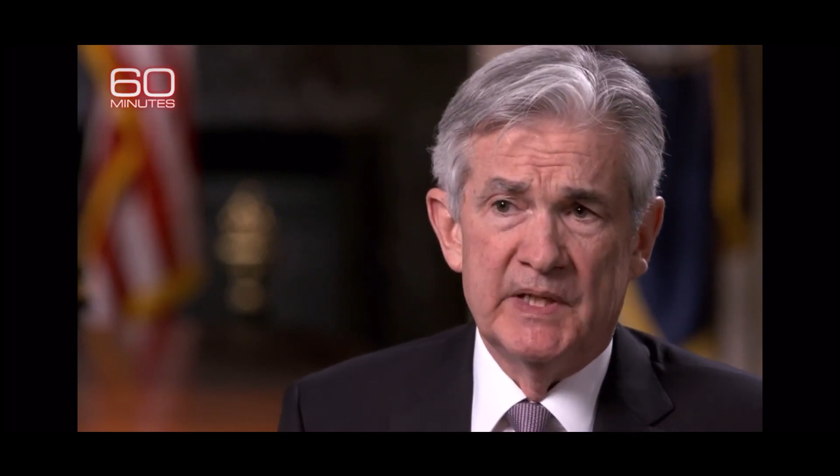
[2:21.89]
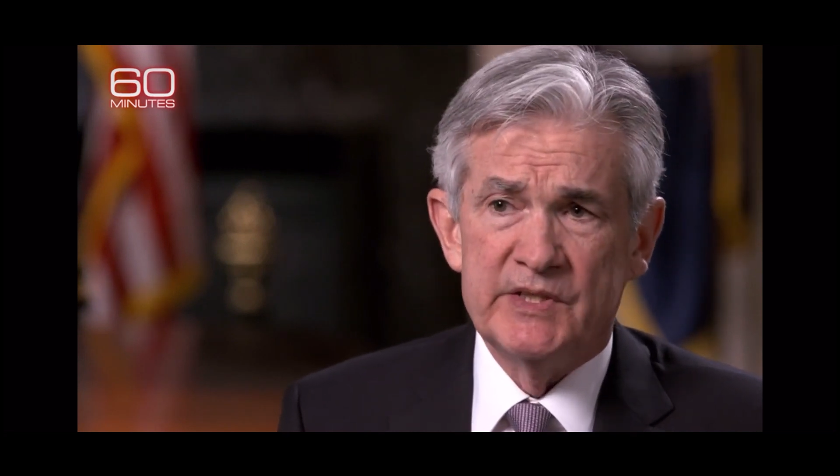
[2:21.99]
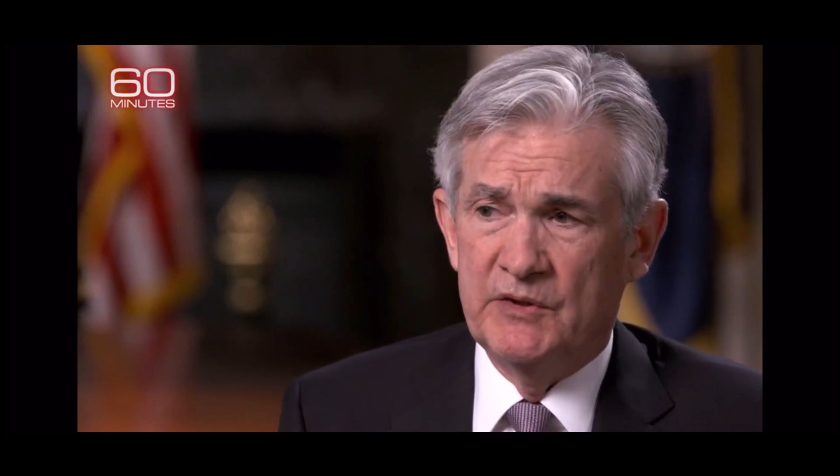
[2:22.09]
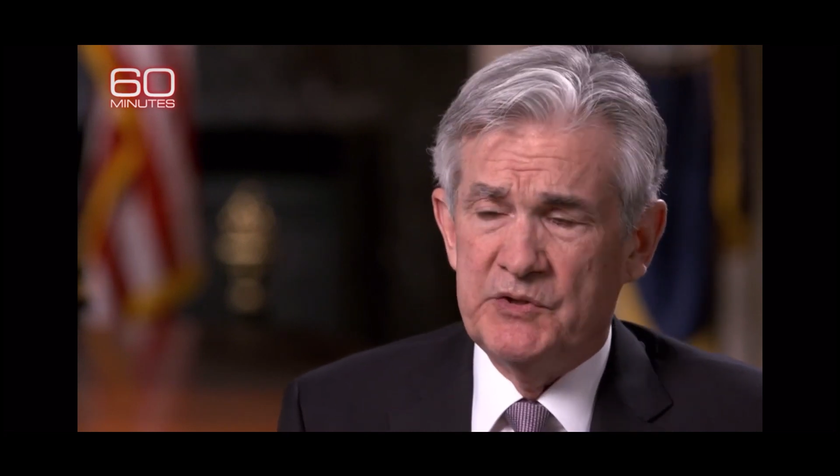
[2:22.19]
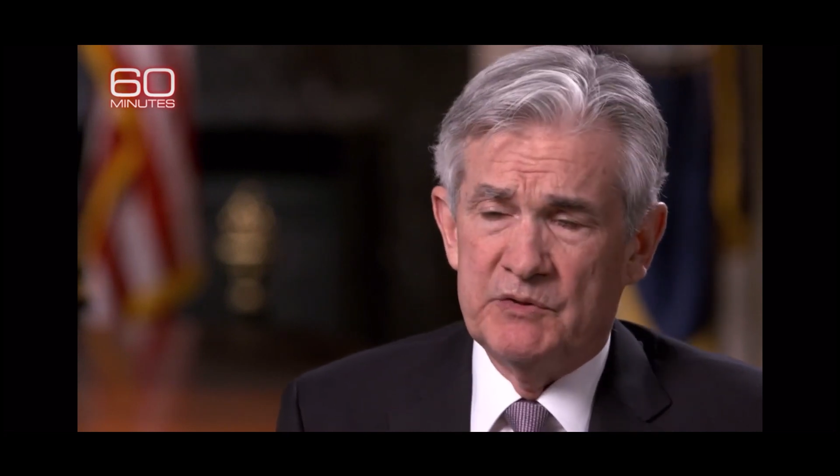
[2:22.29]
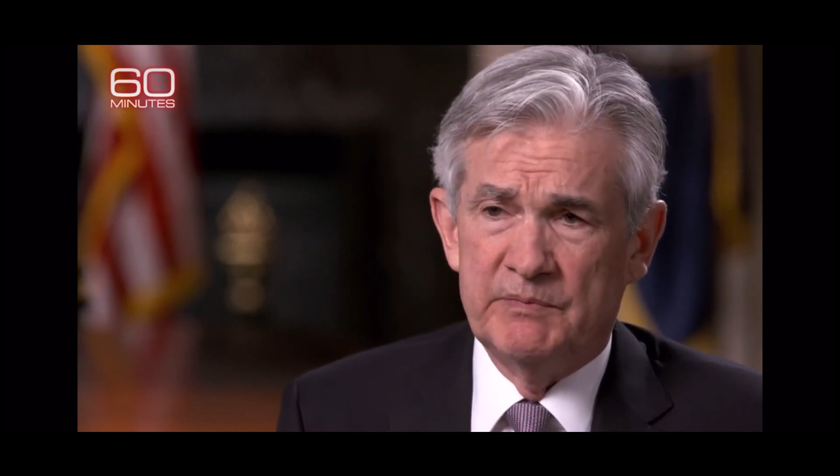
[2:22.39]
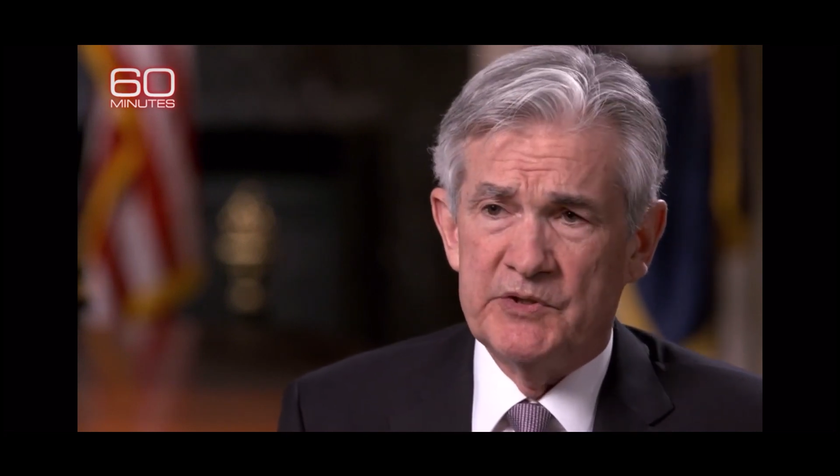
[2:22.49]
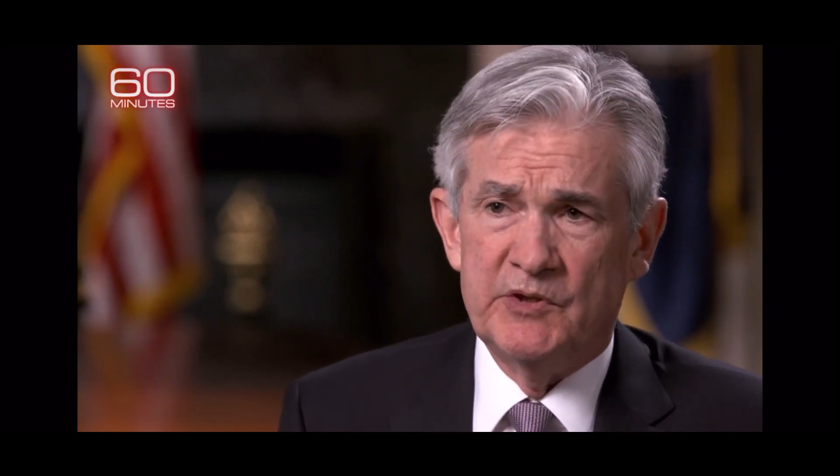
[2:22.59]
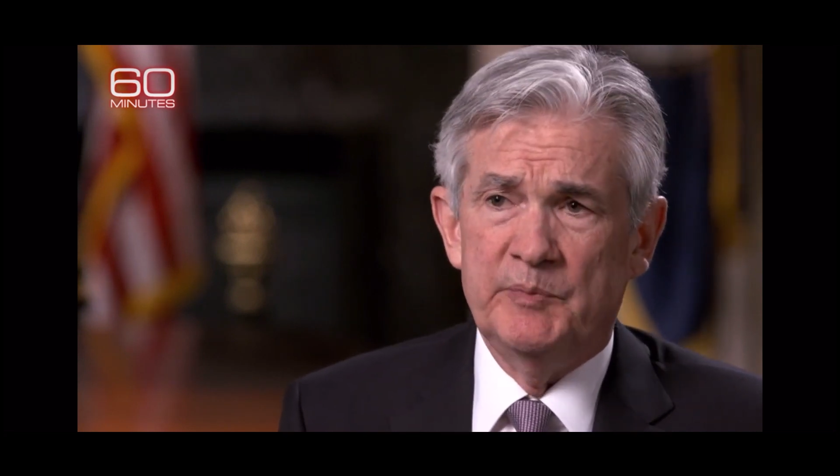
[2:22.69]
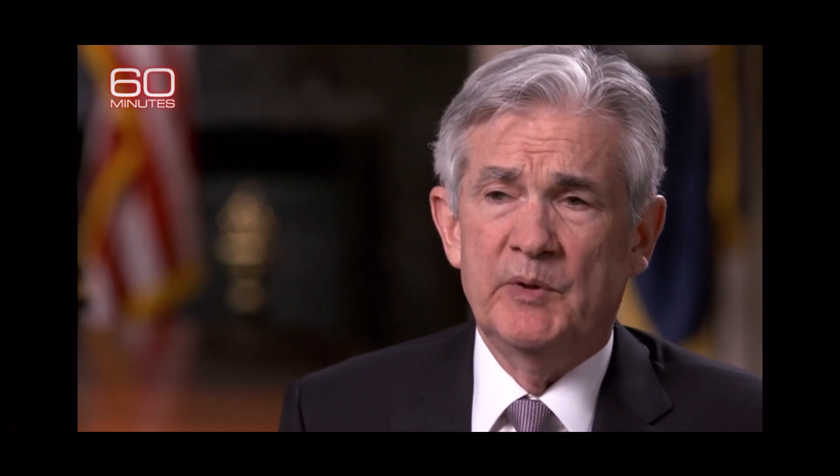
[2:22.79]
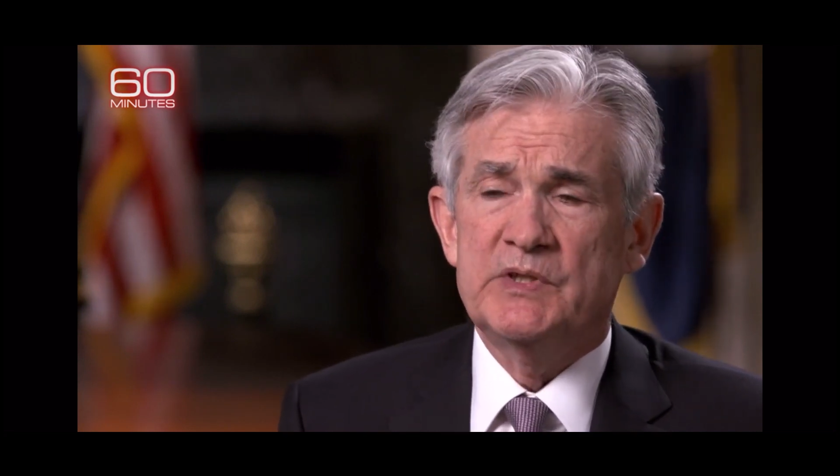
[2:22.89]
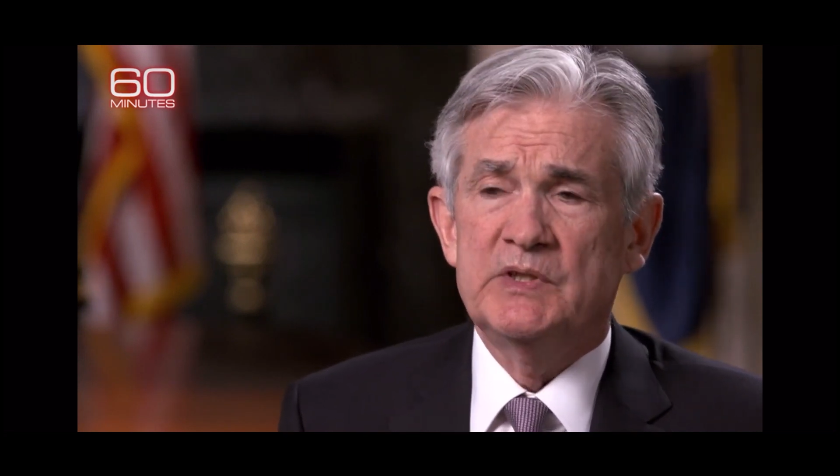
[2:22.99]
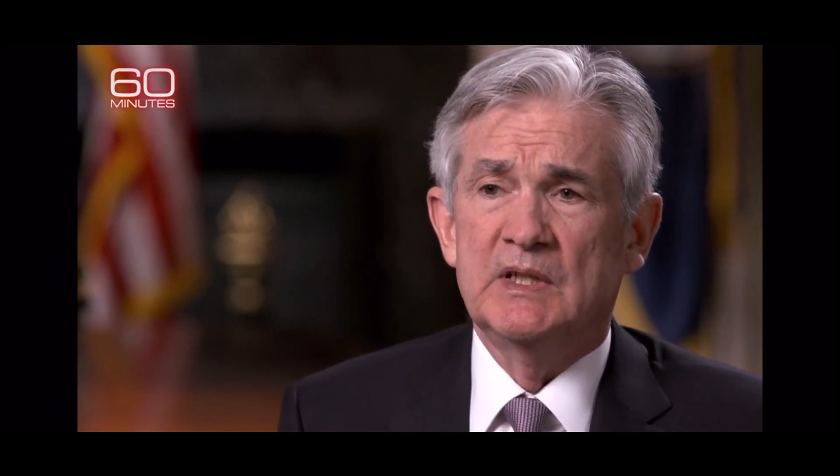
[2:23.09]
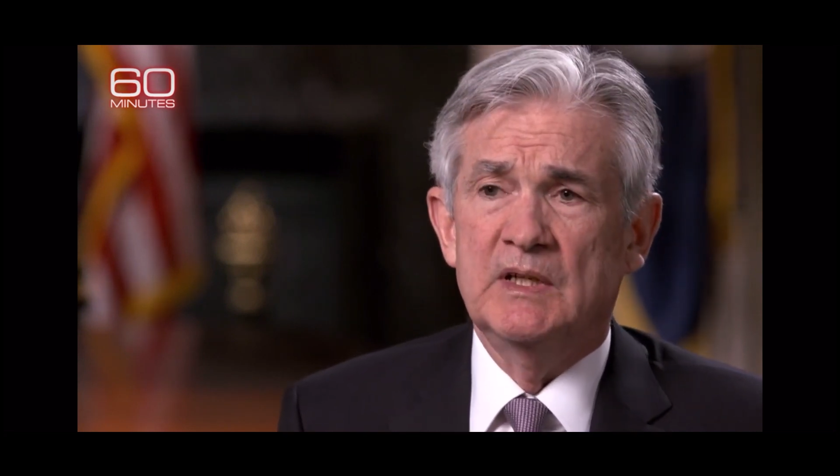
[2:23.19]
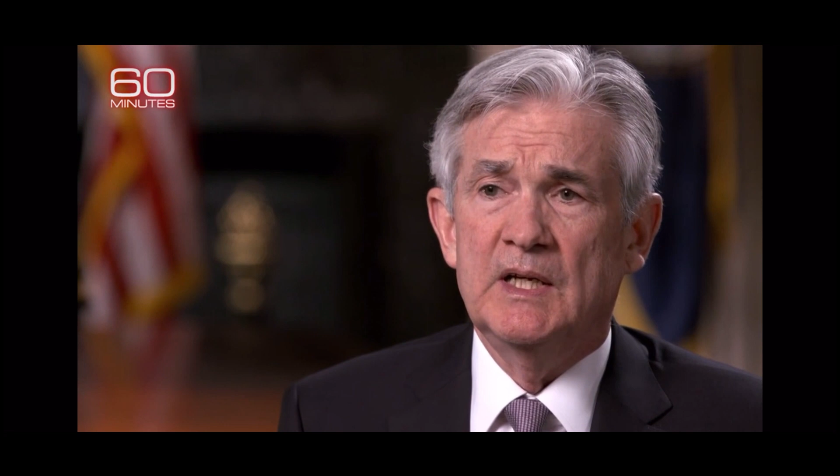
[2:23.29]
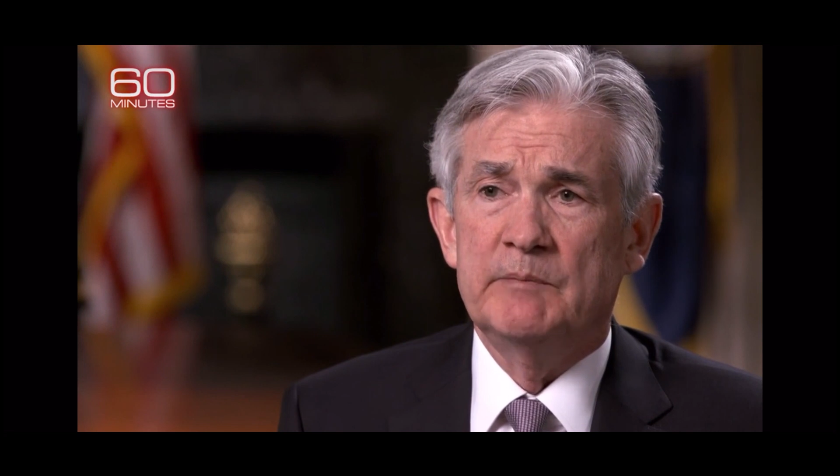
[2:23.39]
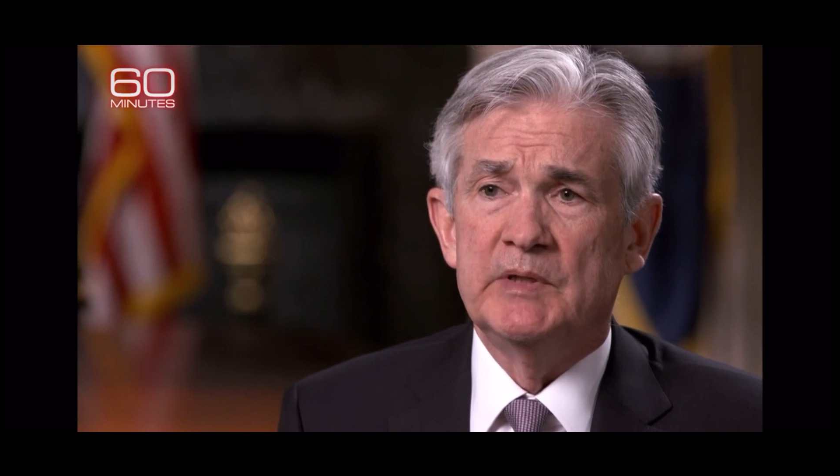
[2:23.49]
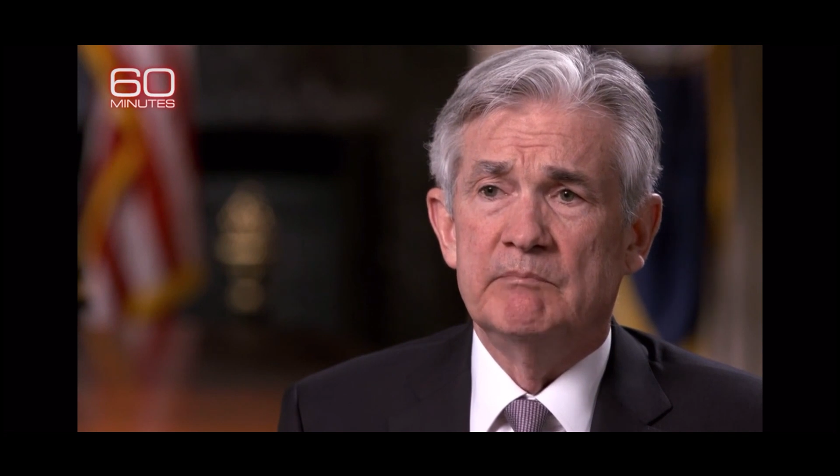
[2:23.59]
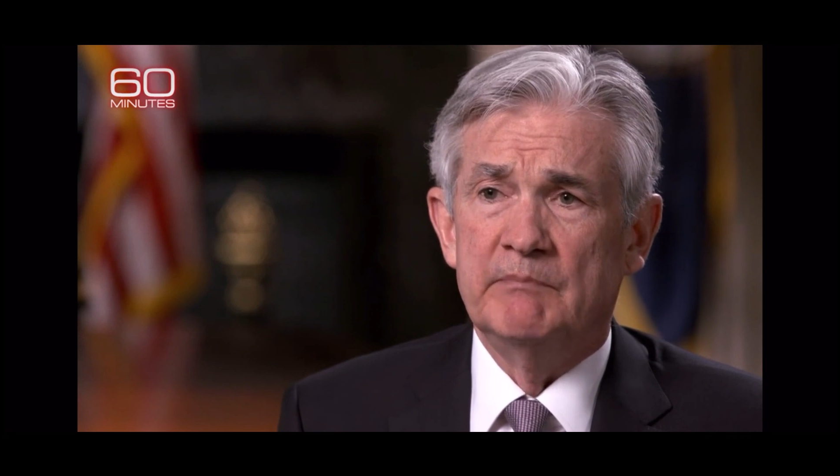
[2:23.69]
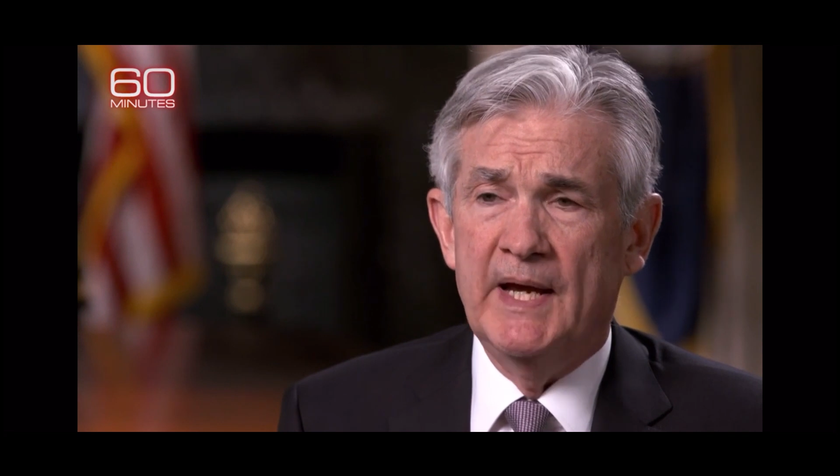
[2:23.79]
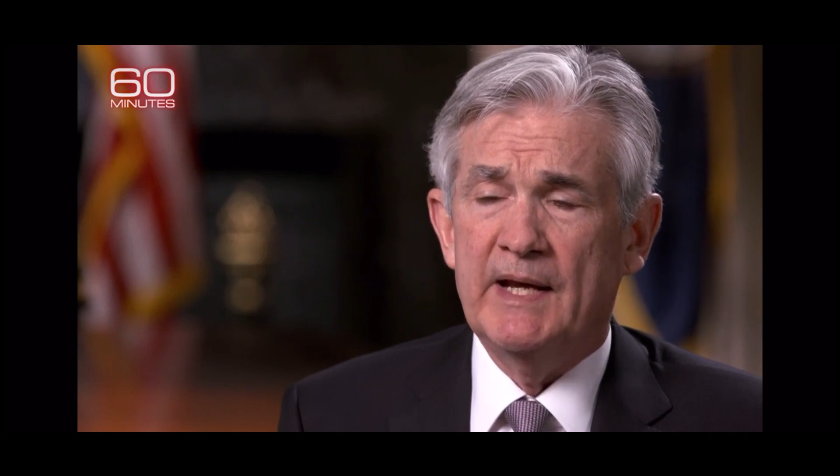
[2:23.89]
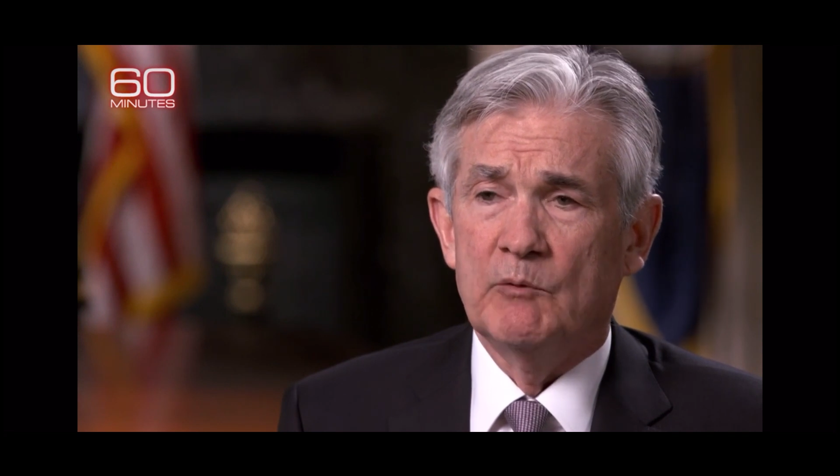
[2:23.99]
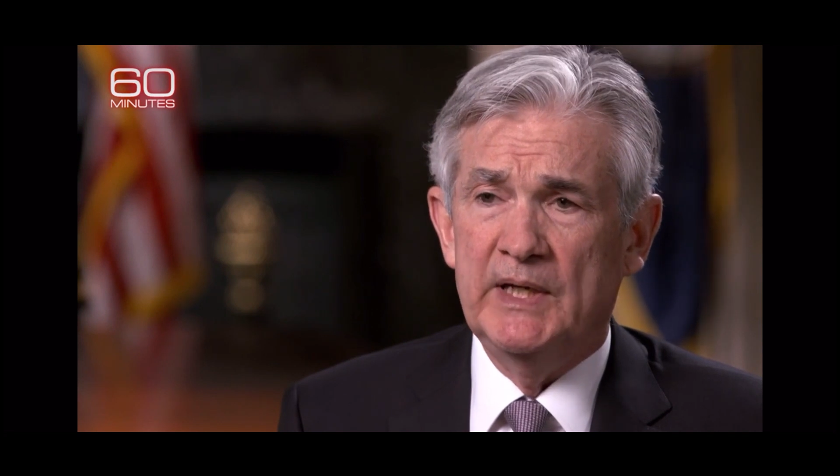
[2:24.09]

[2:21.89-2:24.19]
because those other parts of the economy matter.